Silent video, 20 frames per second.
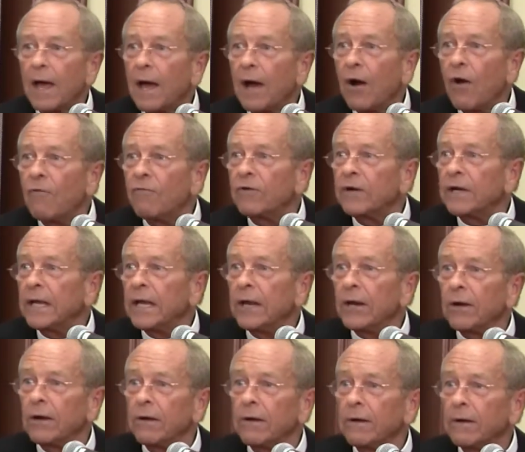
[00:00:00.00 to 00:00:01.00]
over
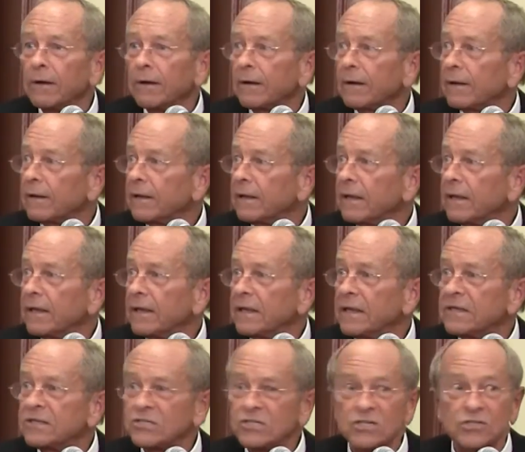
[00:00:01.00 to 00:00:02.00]
here
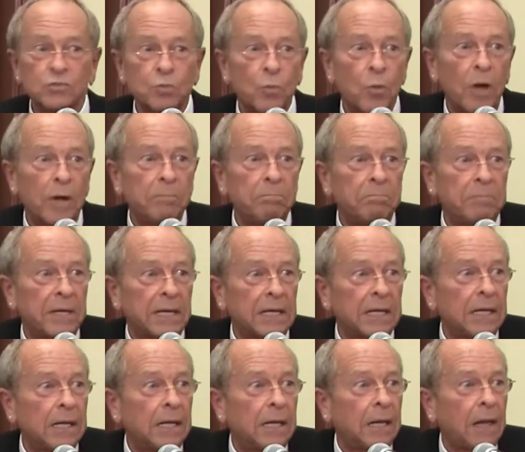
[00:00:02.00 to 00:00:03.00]
is just one
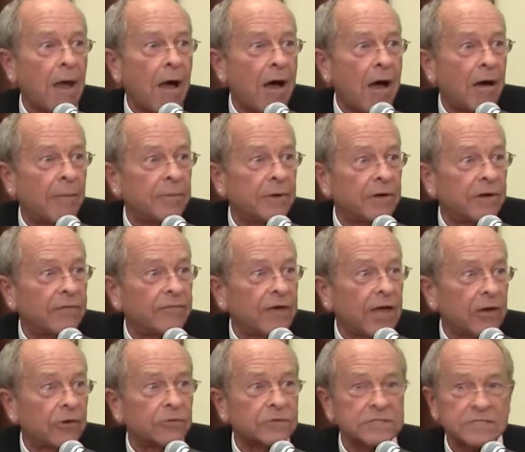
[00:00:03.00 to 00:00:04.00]
big glob of
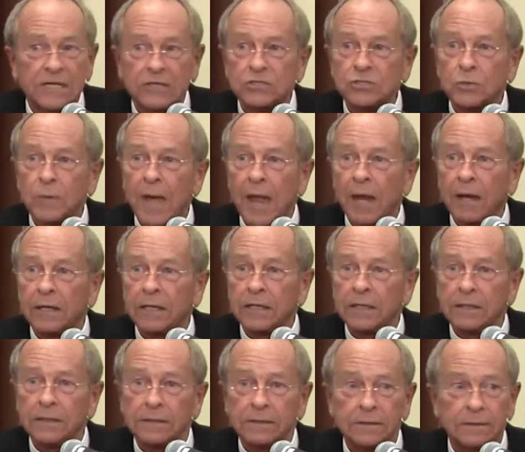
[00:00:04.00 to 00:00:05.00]

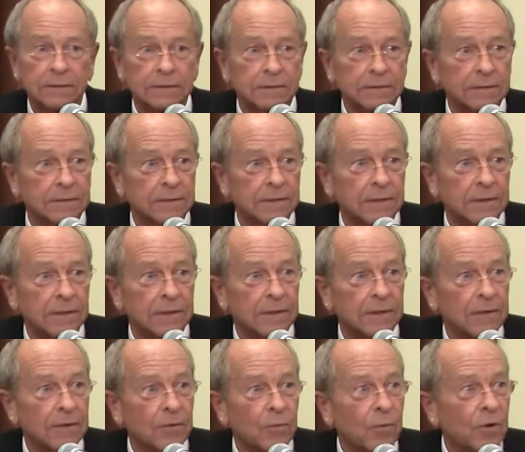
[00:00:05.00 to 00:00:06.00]
heterosexuality.
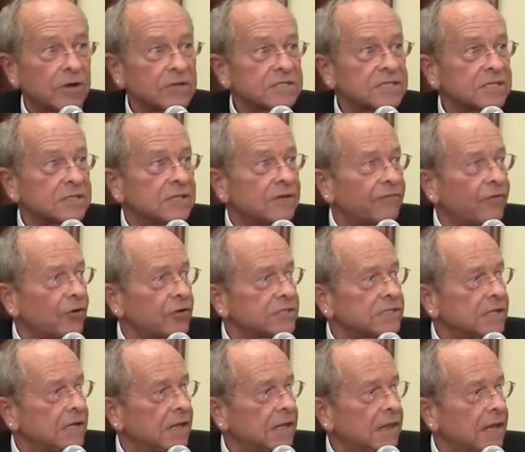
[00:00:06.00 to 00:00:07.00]
Where's the
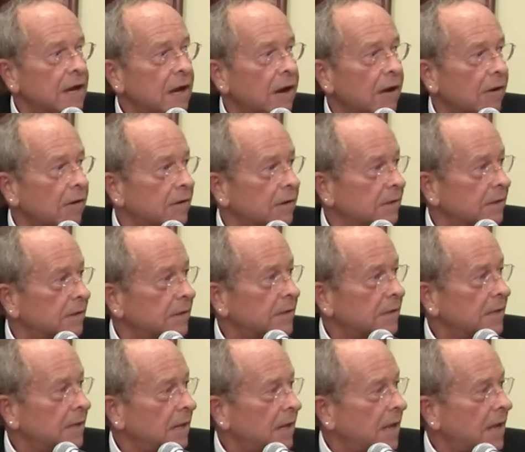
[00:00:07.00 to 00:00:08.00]
diversity there?
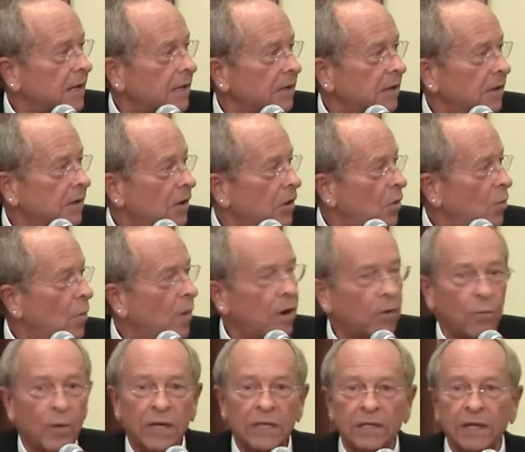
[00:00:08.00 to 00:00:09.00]
Like, what,
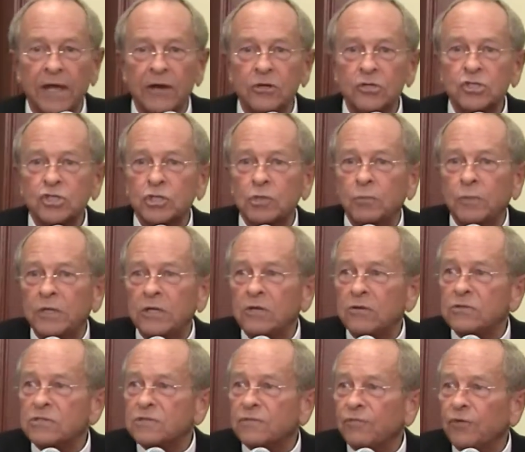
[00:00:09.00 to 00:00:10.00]
what letters should we
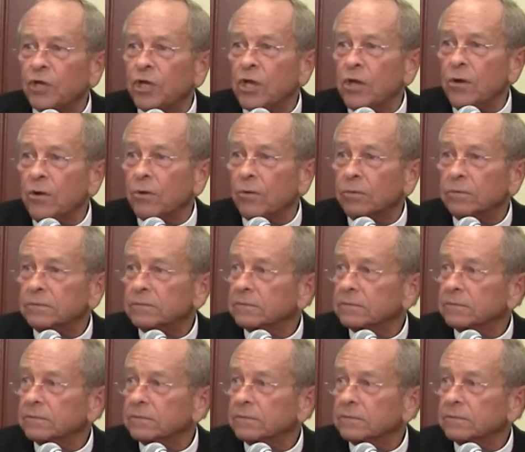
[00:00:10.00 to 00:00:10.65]
use for you?